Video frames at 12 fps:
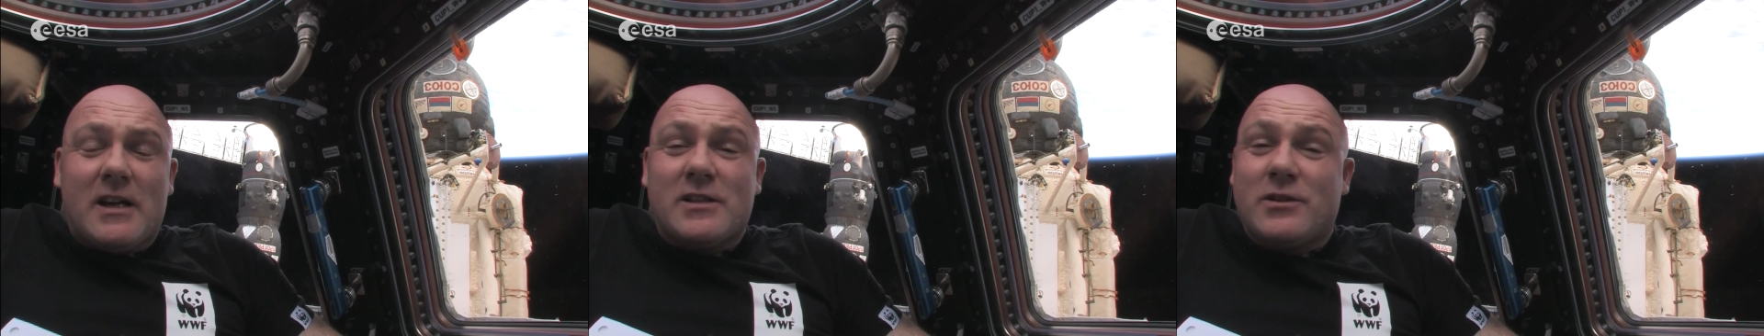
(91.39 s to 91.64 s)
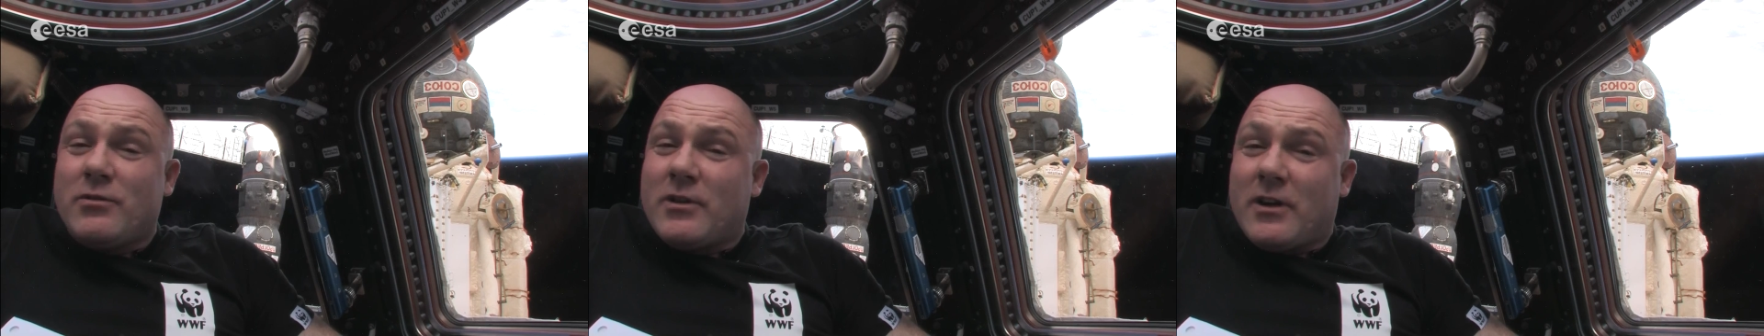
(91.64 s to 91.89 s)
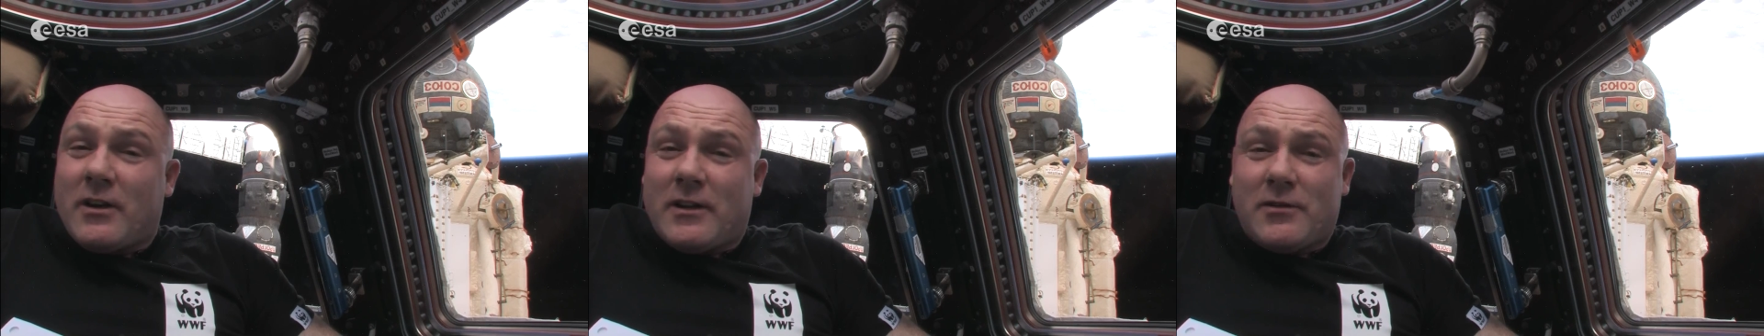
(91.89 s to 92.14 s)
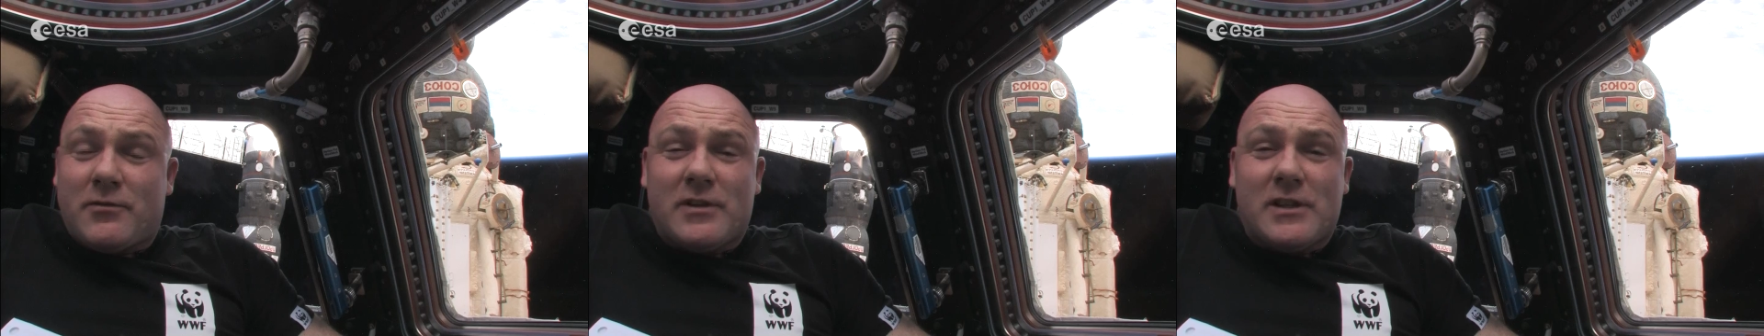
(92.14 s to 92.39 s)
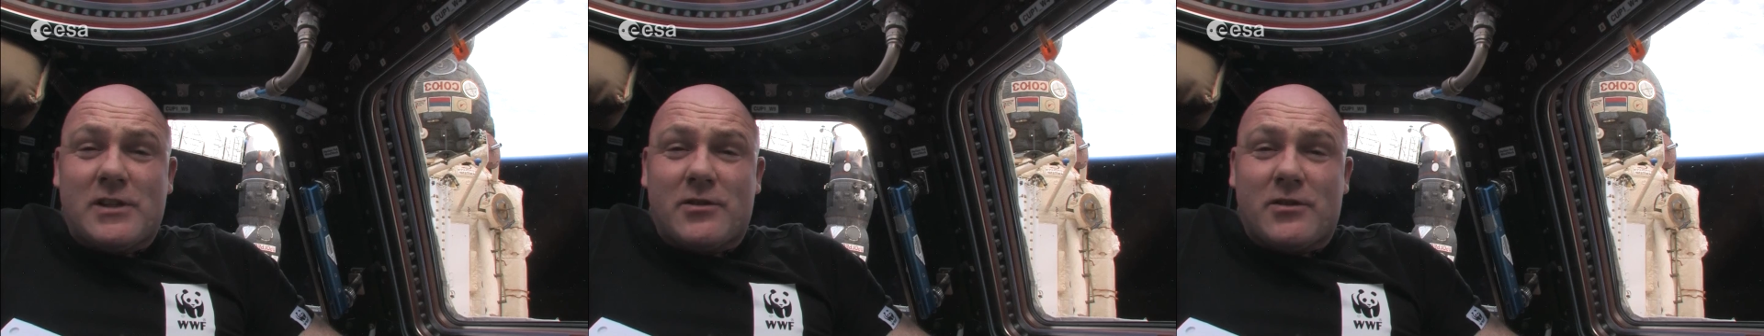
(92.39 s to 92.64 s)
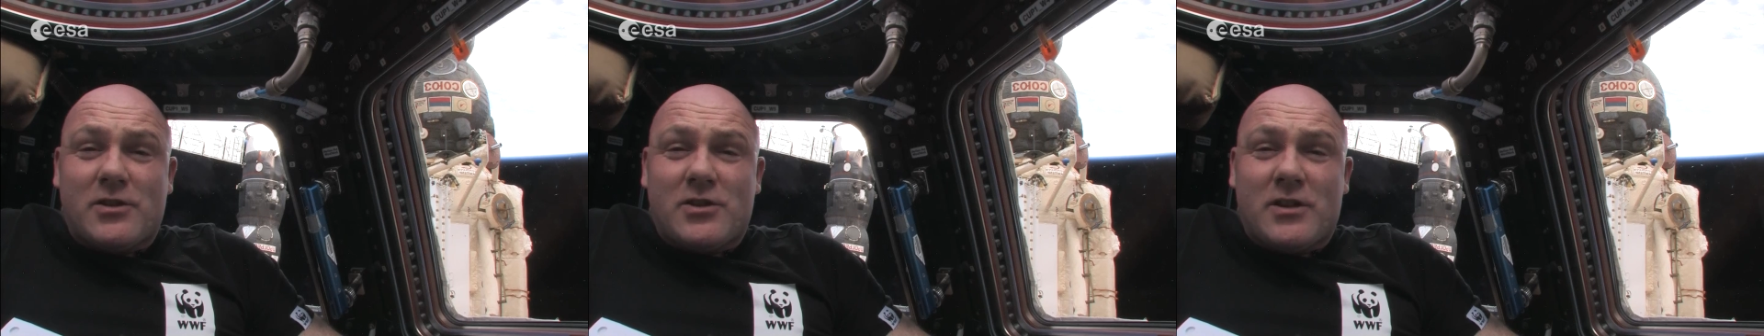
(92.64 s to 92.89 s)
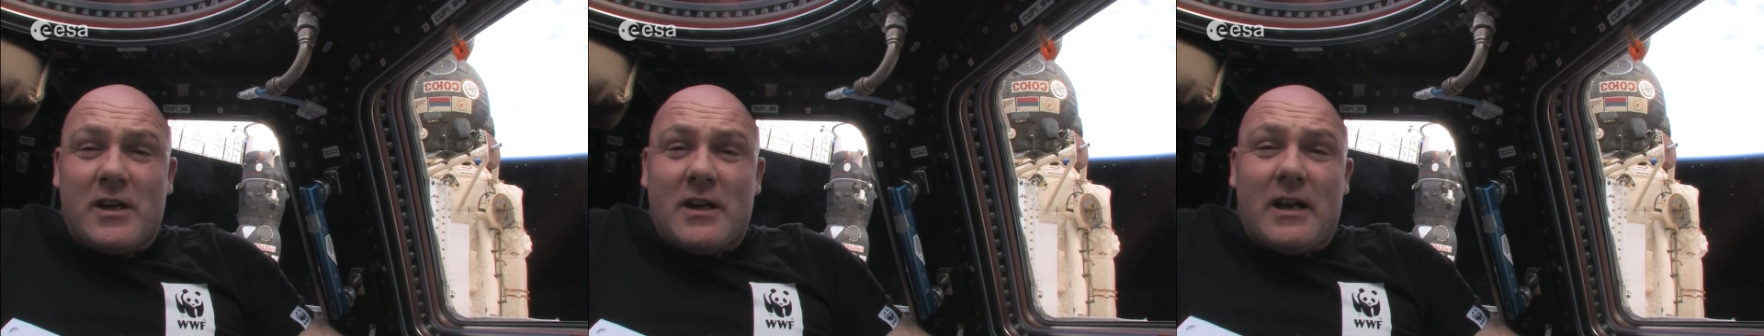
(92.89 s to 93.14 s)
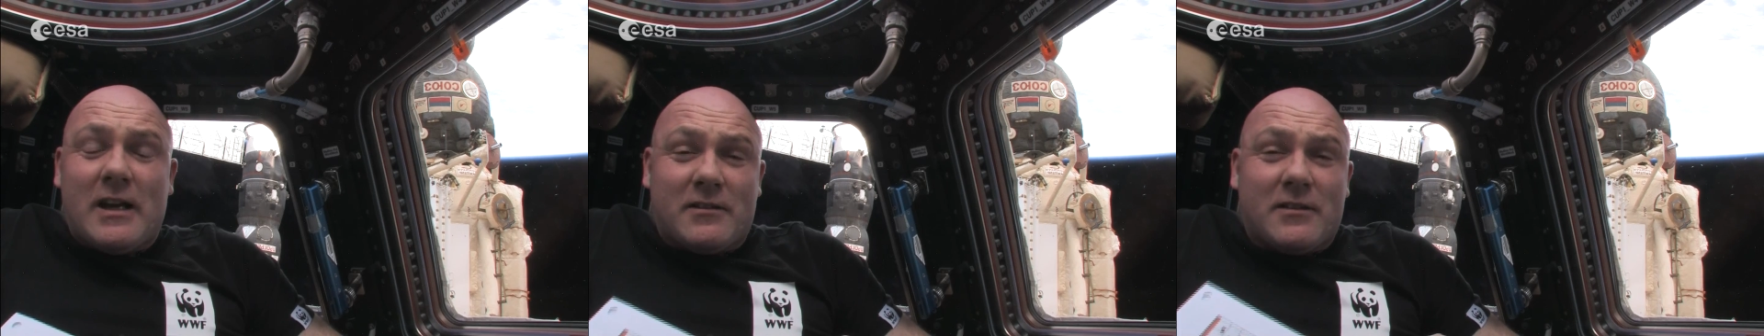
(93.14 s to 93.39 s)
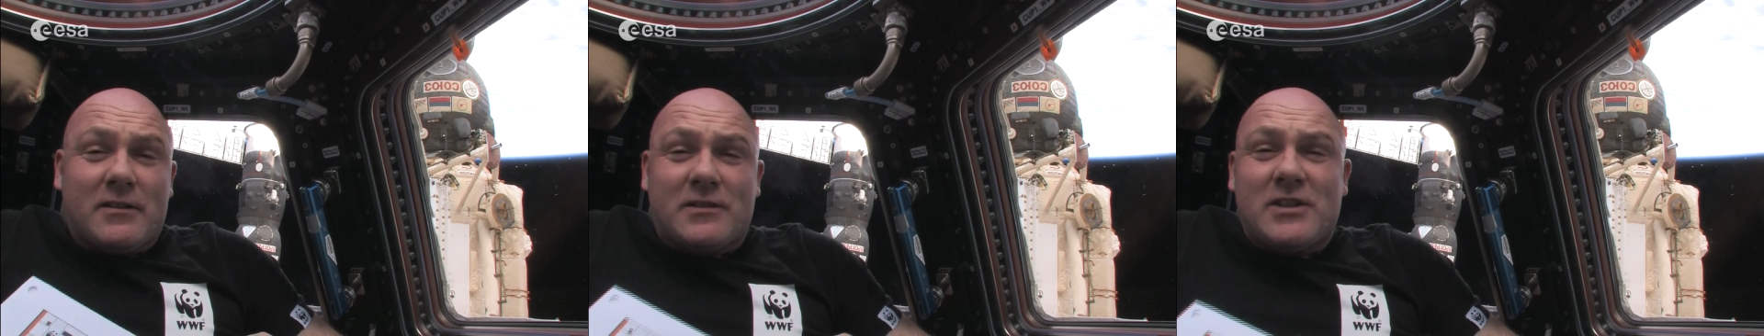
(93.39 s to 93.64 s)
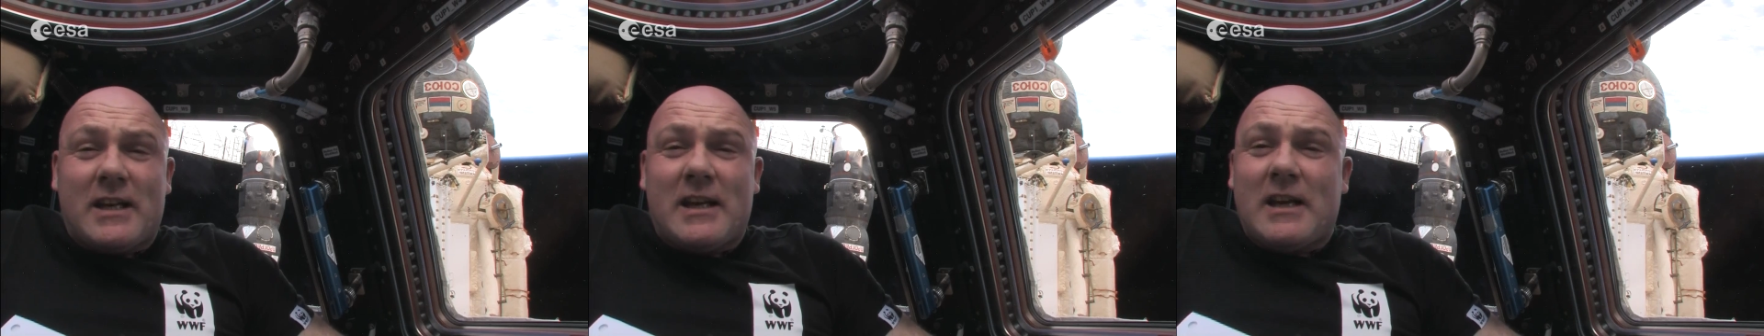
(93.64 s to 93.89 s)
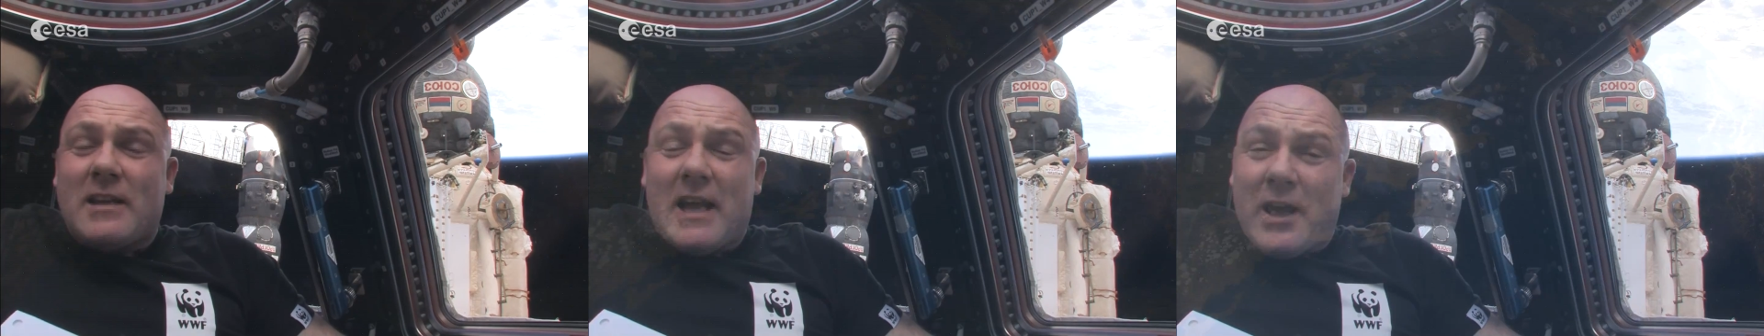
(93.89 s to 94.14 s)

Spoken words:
is doing a lot of research and checking the